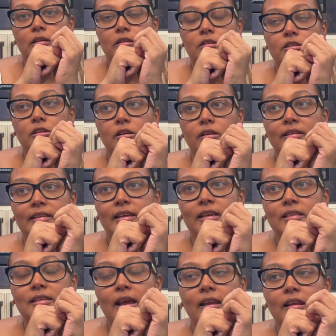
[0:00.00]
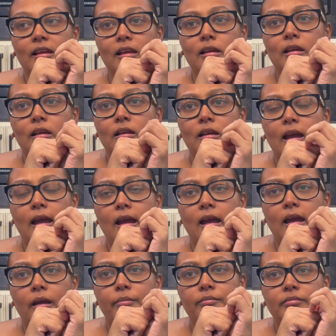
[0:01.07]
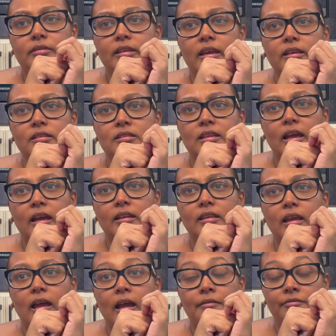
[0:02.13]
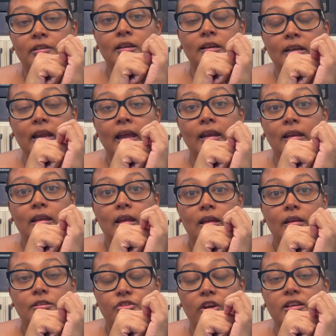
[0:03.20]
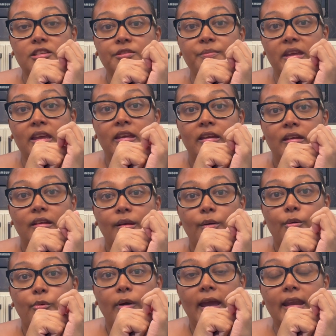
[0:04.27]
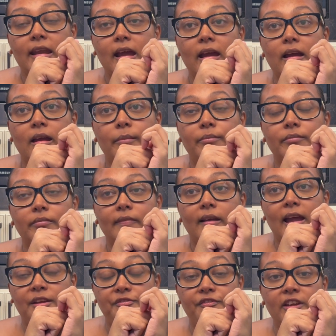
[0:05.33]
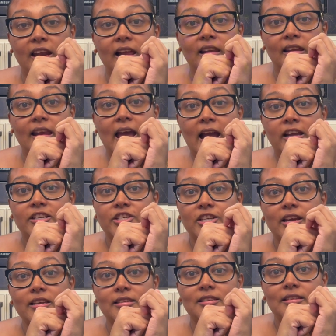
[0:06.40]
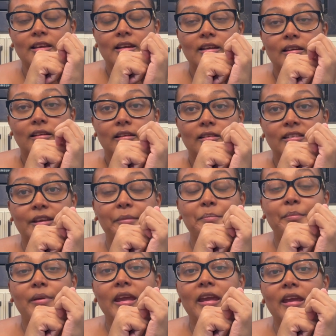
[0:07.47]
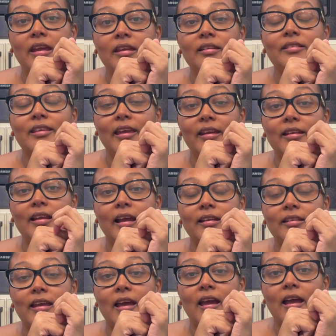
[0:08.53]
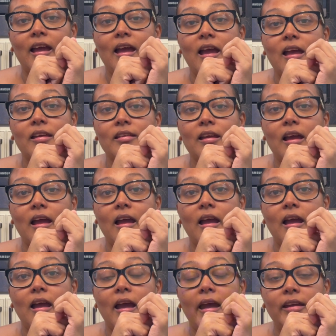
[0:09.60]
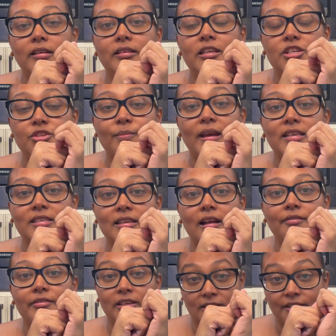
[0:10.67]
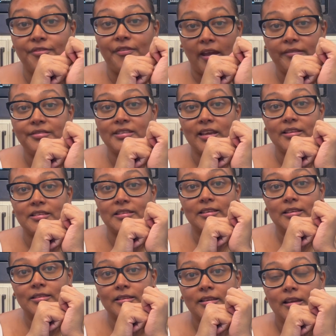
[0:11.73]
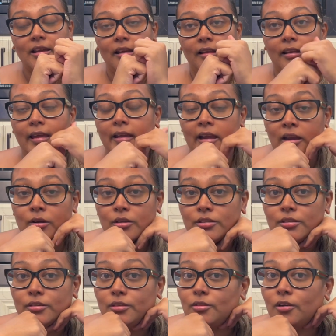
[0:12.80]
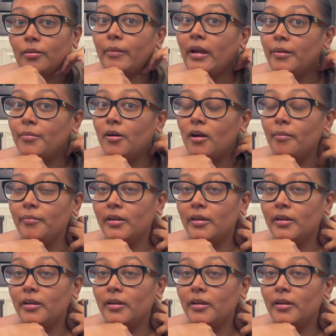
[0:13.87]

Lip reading: So these are the things that I've learned, and trust me, when I feel a little anxious, the main thing that I teach myself is the five senses. Like I also told my mom,